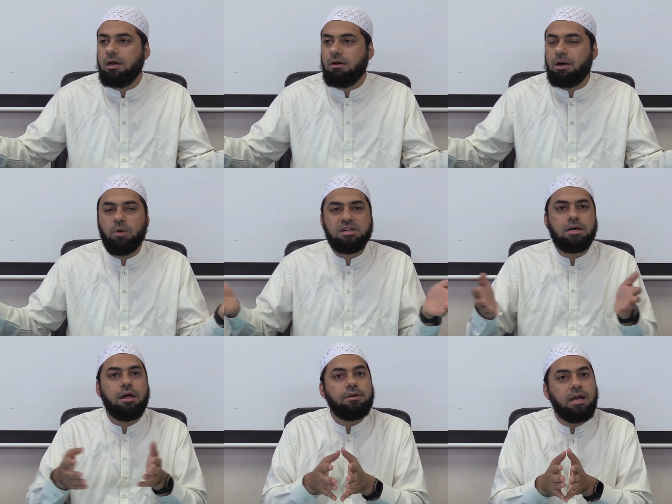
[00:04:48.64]
Right? Whereas
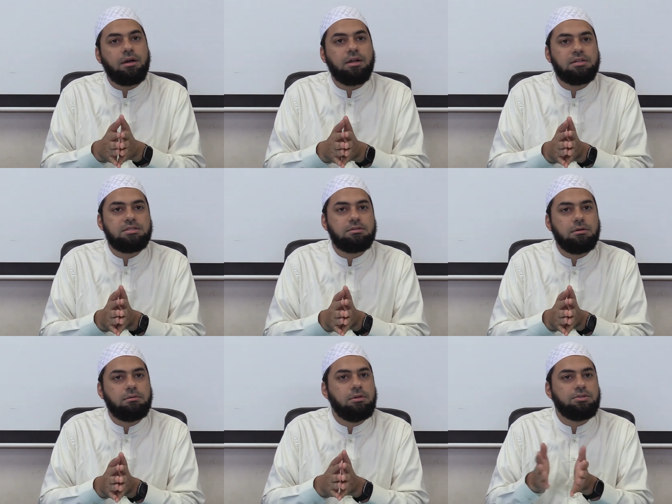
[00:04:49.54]
other areas,
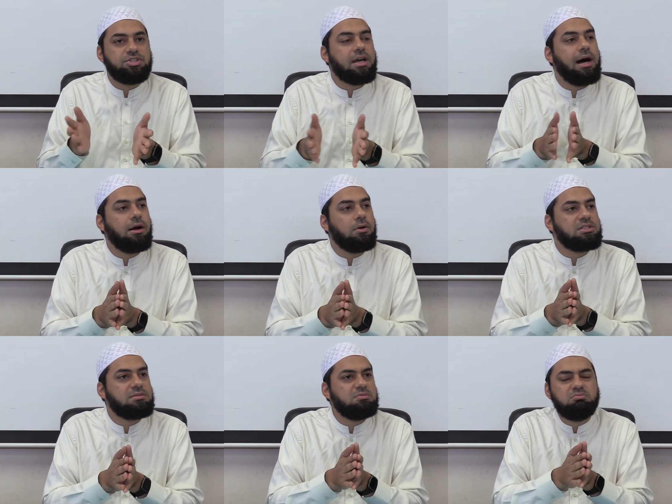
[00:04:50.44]
in Chicago,
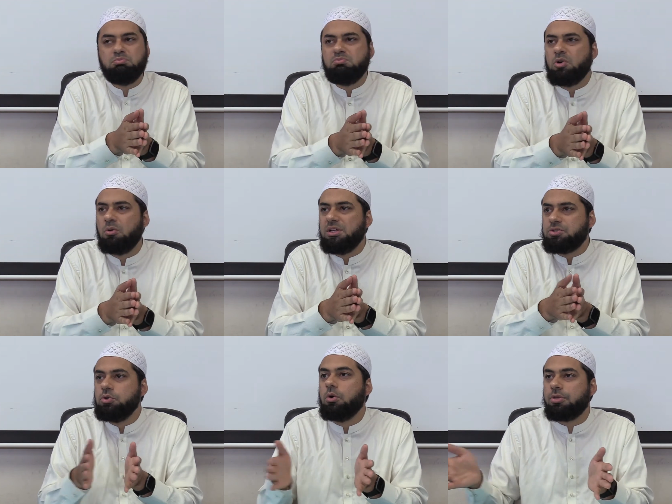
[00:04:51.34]
it's normally
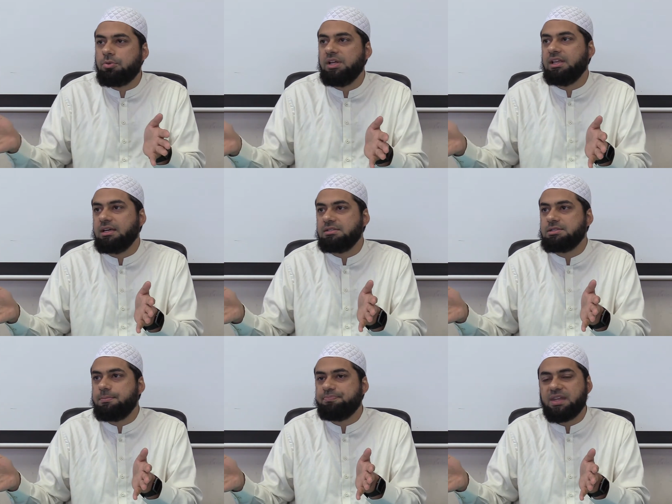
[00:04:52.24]
2 or 3 lanes,
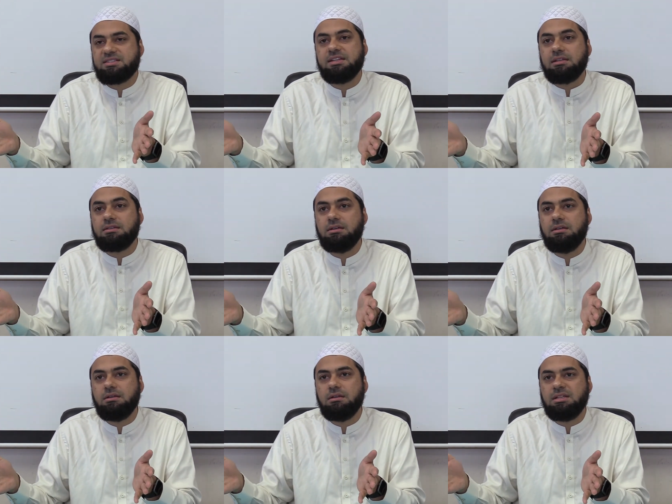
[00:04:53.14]
and that's it.
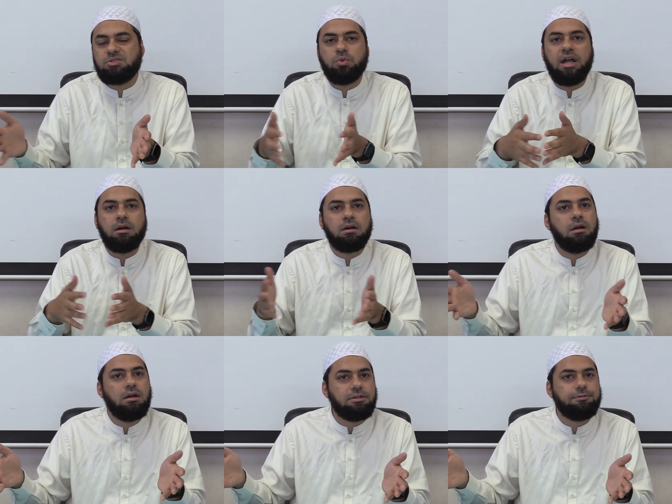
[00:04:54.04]
It's rare
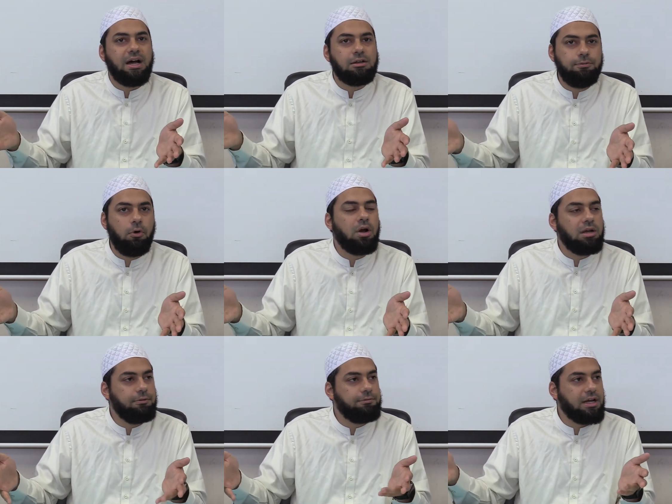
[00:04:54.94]
to find 4, and if
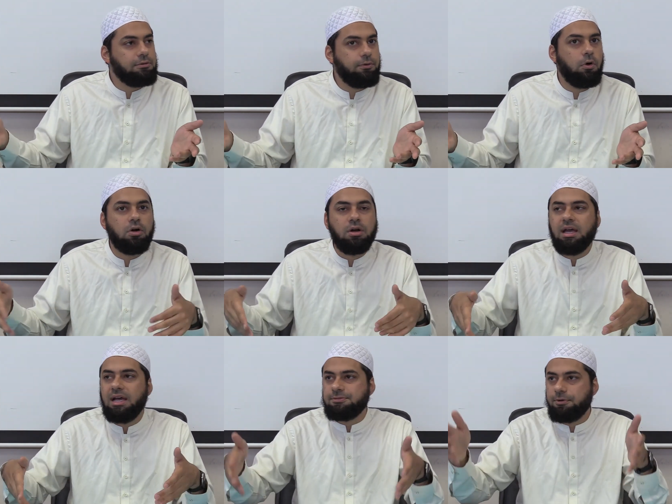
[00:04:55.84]
you find 4,
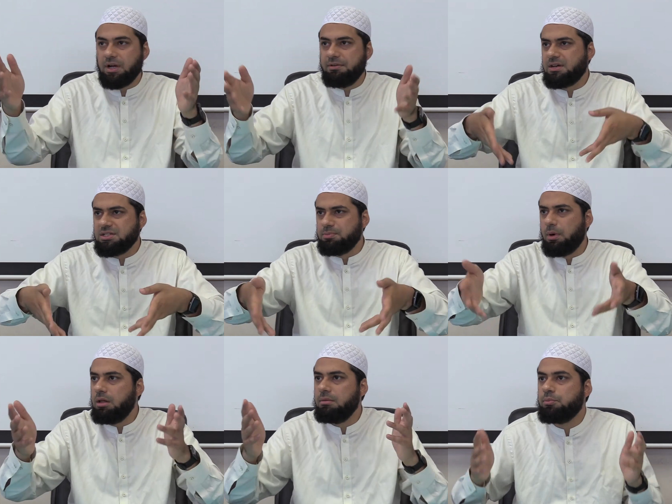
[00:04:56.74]
it's for a very
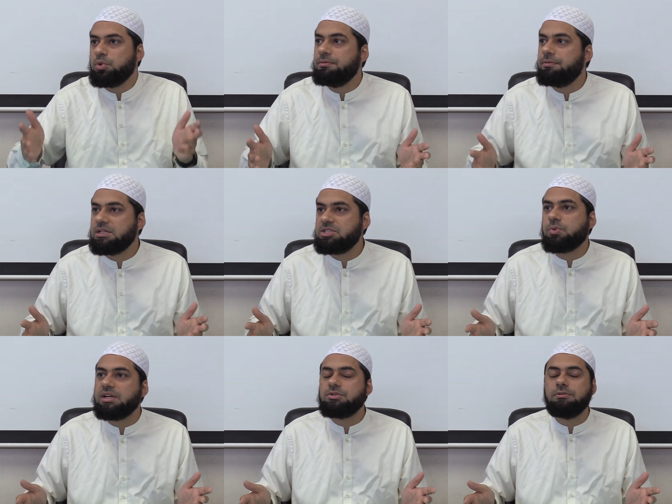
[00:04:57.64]
small, brief
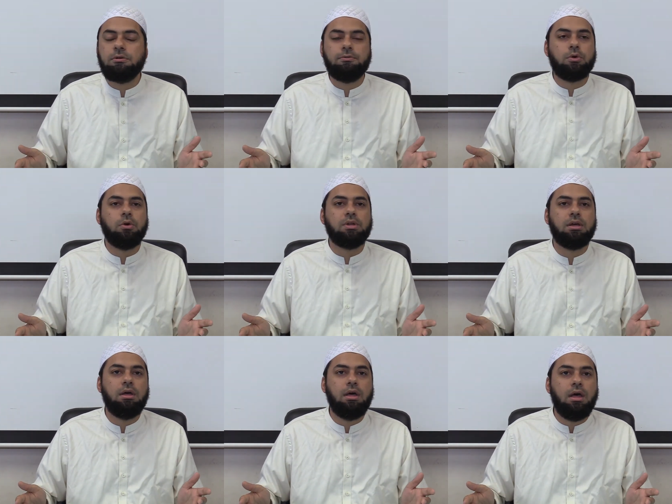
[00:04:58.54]
stretch of road.
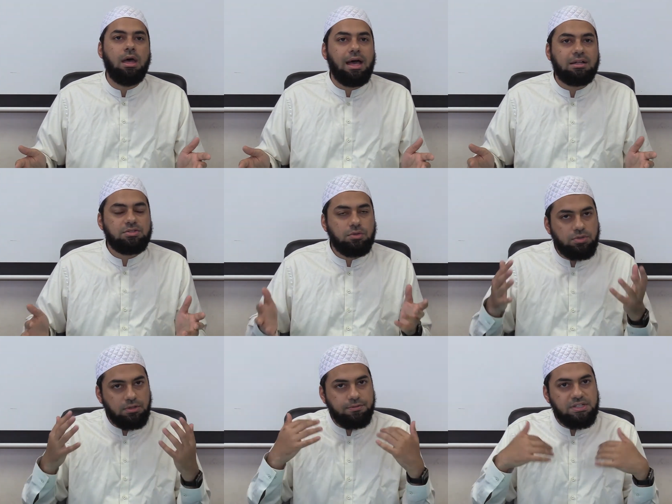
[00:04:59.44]
And so to
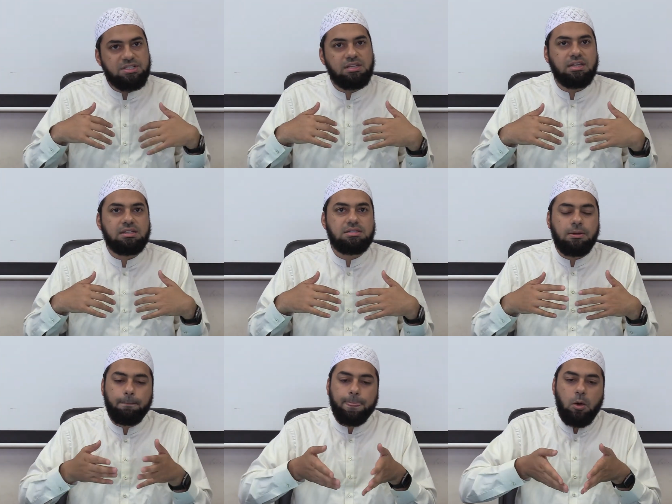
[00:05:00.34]
envision this,
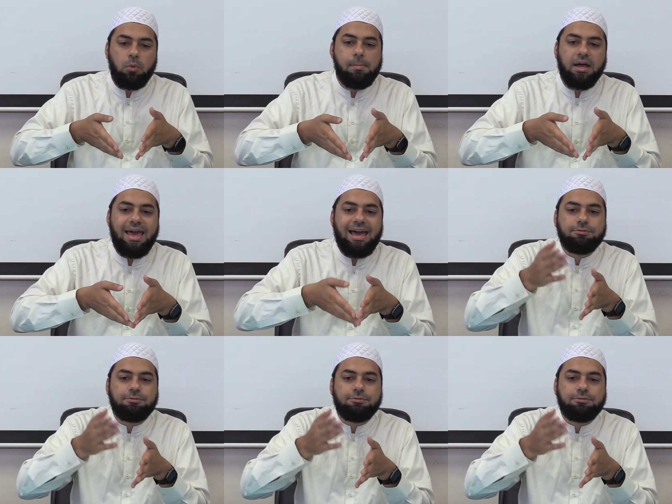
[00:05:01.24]
we might have